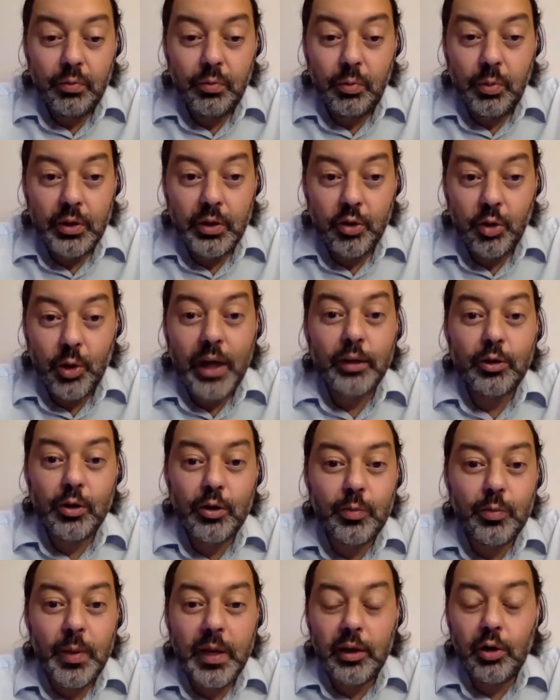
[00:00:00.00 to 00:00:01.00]
we try to
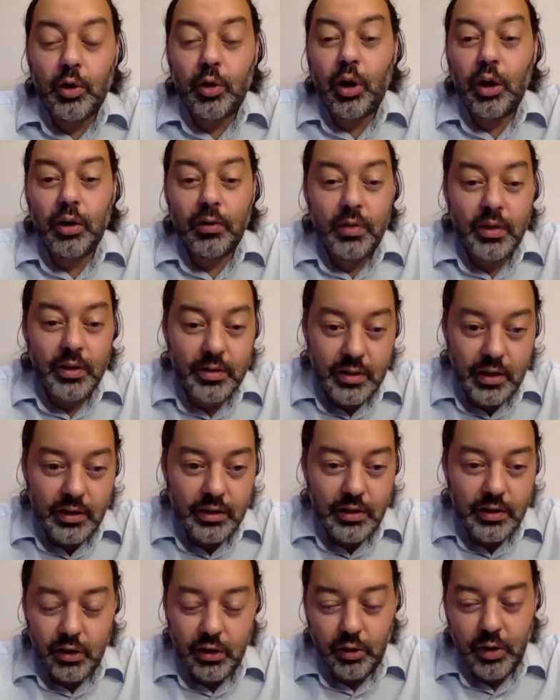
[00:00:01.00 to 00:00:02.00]
spend on all of these
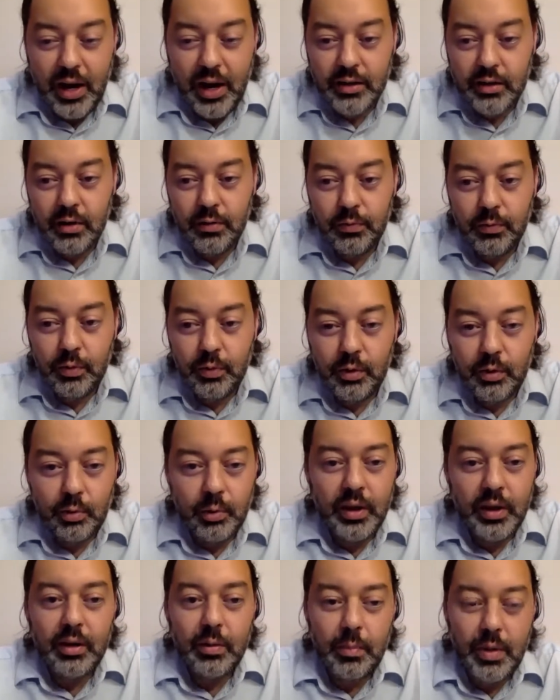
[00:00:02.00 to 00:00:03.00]
things that you're asking for,
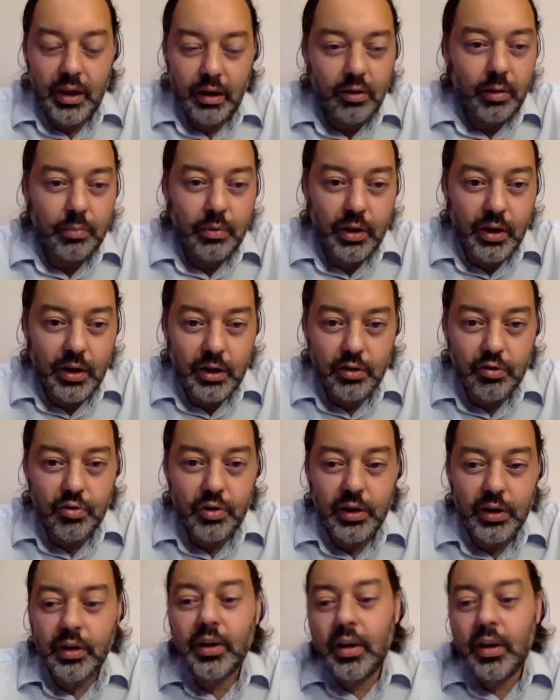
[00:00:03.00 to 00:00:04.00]
we're going to bankrupt the
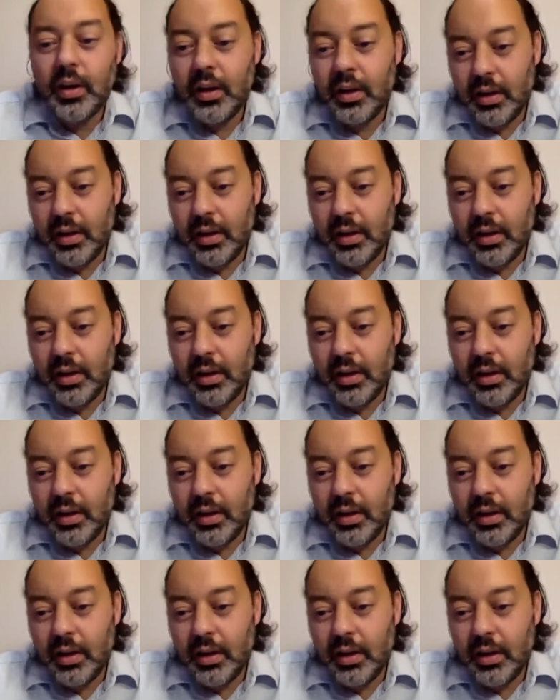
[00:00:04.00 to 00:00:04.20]
country